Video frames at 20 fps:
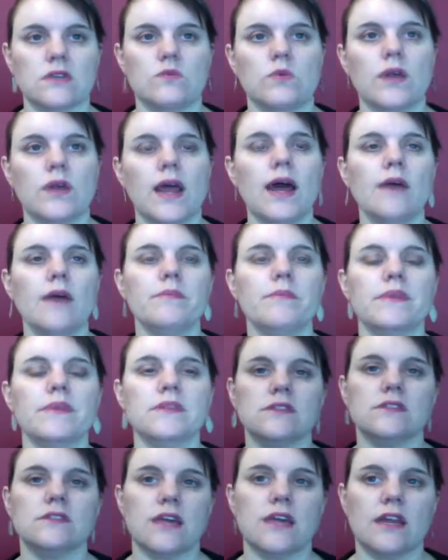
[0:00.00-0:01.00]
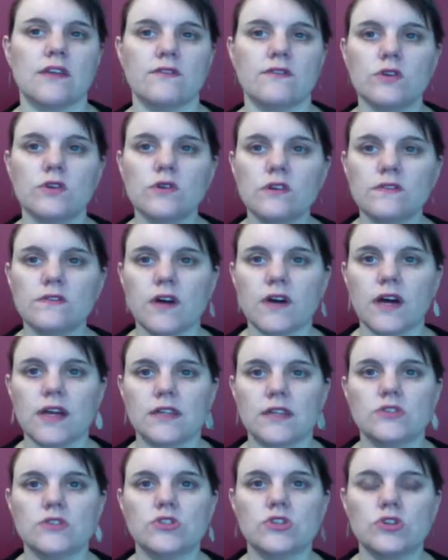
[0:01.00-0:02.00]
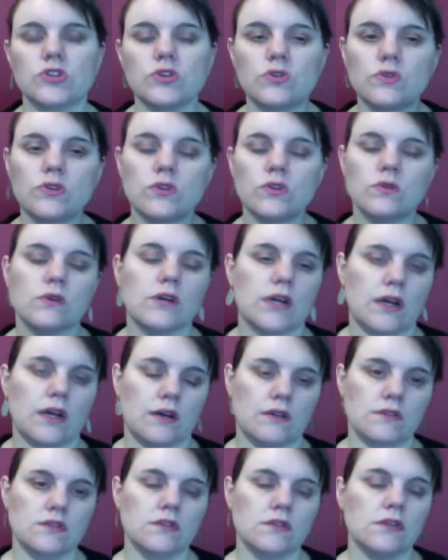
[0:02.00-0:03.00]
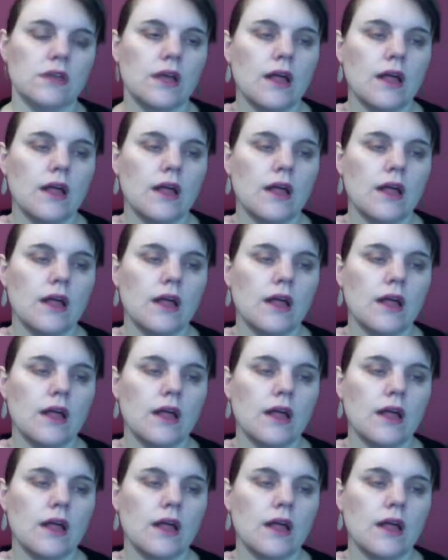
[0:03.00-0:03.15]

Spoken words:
What happens is that if Google finds two URLs